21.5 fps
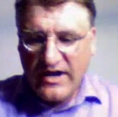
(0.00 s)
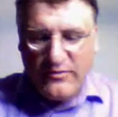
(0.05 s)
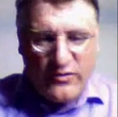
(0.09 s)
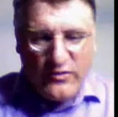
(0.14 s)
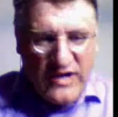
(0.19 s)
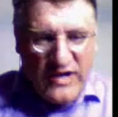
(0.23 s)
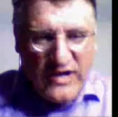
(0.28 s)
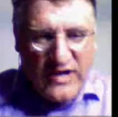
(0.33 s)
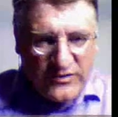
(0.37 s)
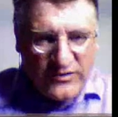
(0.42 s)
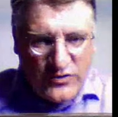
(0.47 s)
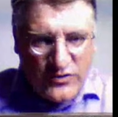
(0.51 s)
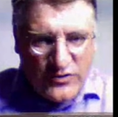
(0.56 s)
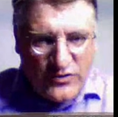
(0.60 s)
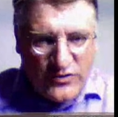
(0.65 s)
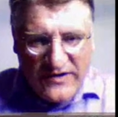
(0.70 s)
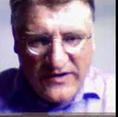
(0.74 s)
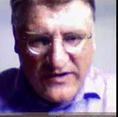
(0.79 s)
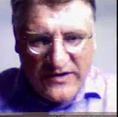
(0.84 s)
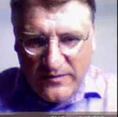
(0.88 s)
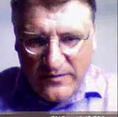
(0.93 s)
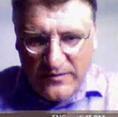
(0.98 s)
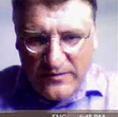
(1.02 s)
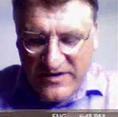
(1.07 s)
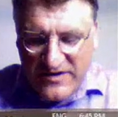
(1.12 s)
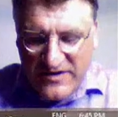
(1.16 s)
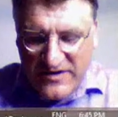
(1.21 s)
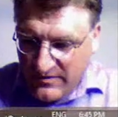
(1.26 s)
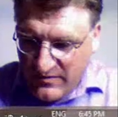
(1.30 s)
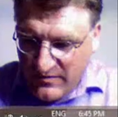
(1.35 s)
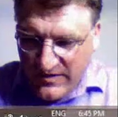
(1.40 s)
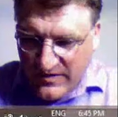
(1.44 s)
I would like to try
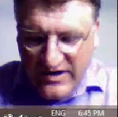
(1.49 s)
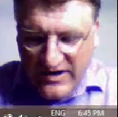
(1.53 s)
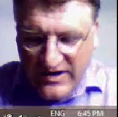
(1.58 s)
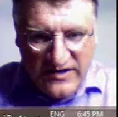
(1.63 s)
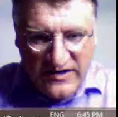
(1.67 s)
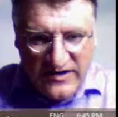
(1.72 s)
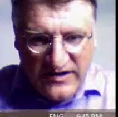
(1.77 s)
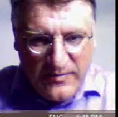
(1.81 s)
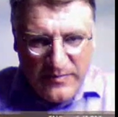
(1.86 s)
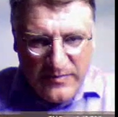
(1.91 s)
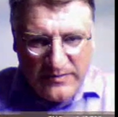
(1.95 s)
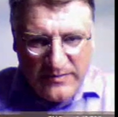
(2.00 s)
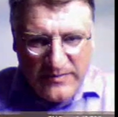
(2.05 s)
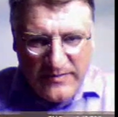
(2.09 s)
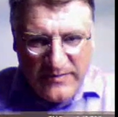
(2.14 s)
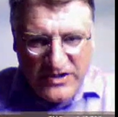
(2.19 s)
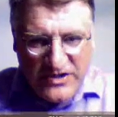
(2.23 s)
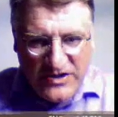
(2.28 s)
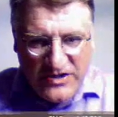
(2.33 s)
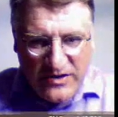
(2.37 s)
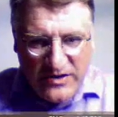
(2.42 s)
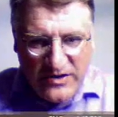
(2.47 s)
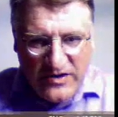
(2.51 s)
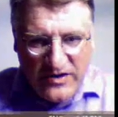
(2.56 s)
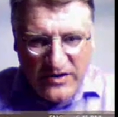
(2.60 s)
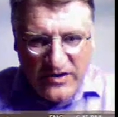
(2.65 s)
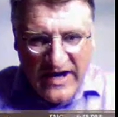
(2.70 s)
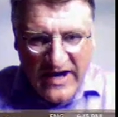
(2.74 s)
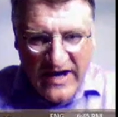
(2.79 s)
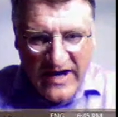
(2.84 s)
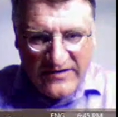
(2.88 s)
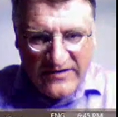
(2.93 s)
something. Okay, template matching
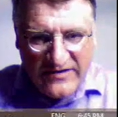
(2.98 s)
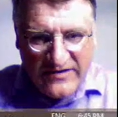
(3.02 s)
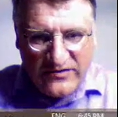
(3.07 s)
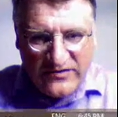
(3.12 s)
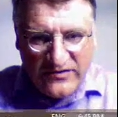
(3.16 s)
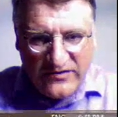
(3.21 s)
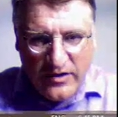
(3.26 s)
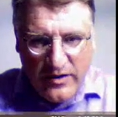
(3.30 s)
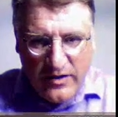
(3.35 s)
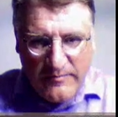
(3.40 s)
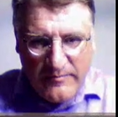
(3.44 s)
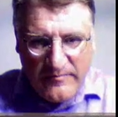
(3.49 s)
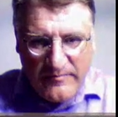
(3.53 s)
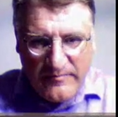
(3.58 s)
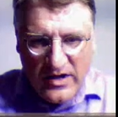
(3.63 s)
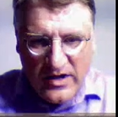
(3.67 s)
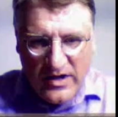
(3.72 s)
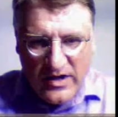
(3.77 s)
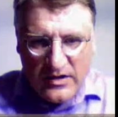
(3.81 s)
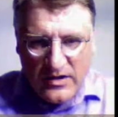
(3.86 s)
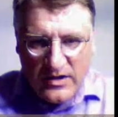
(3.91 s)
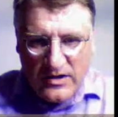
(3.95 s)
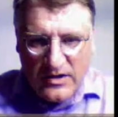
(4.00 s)
only has some